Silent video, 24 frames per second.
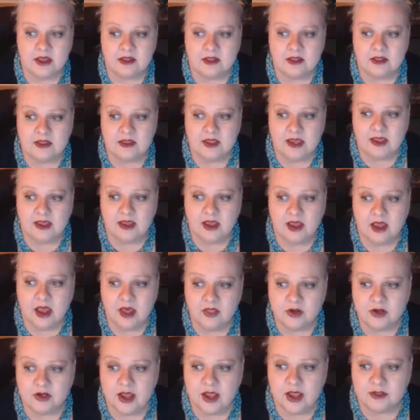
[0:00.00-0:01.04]
the
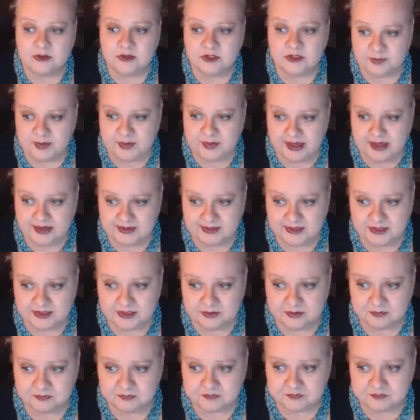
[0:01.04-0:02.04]
other color space,